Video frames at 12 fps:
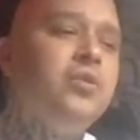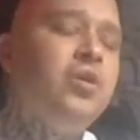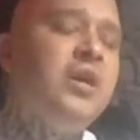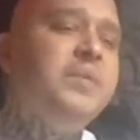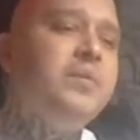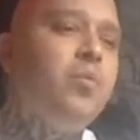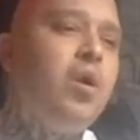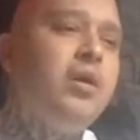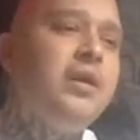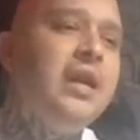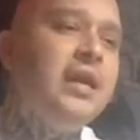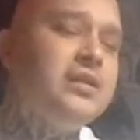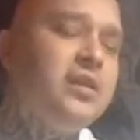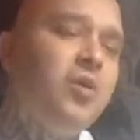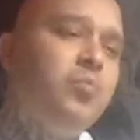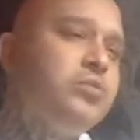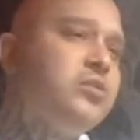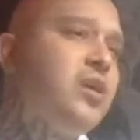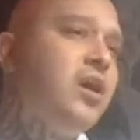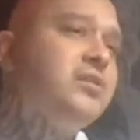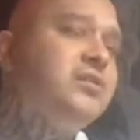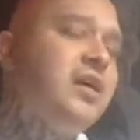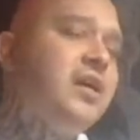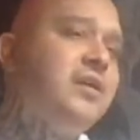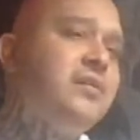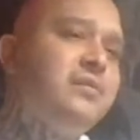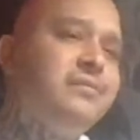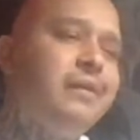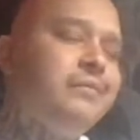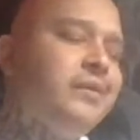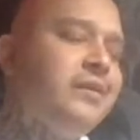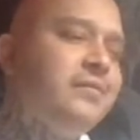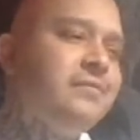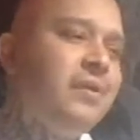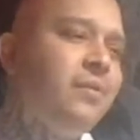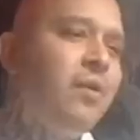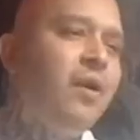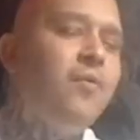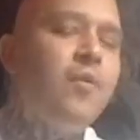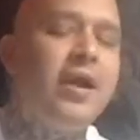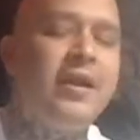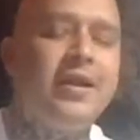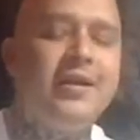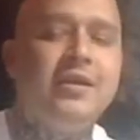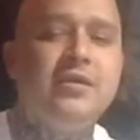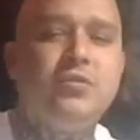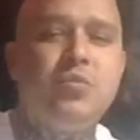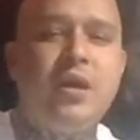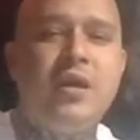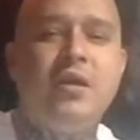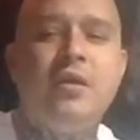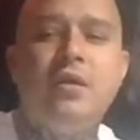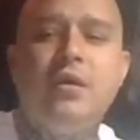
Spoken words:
Don't get me wrong, he had a couple songs that they were all right, I guess, right?